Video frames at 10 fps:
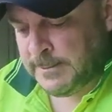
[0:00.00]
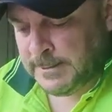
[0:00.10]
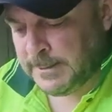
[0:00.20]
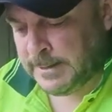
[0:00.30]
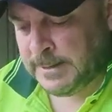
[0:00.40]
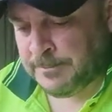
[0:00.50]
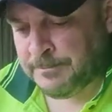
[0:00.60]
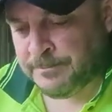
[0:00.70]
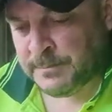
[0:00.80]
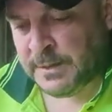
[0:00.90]

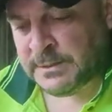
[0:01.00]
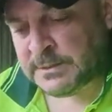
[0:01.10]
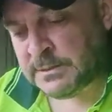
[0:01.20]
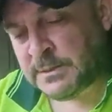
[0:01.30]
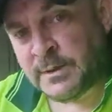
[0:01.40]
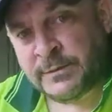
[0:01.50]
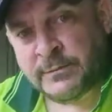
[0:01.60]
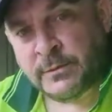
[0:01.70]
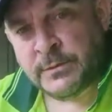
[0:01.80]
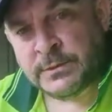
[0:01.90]
and it's dyed
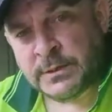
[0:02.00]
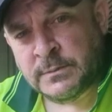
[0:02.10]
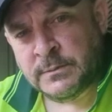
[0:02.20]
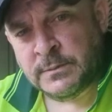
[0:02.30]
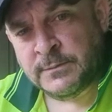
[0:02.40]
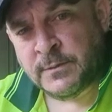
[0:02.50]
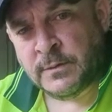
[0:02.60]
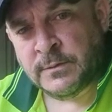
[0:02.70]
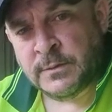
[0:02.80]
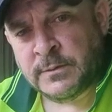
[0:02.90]
through, so you've
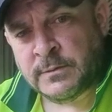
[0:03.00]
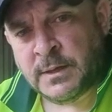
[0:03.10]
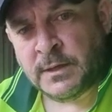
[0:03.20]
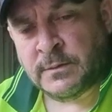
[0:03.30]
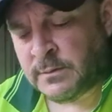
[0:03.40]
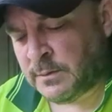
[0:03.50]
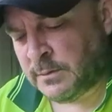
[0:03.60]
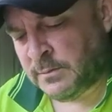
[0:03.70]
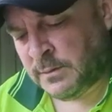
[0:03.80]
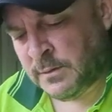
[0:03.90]
got the colour
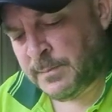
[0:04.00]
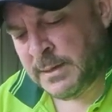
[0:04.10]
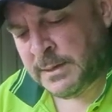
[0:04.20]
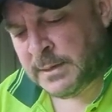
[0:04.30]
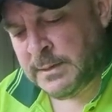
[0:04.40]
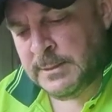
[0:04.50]
on the back.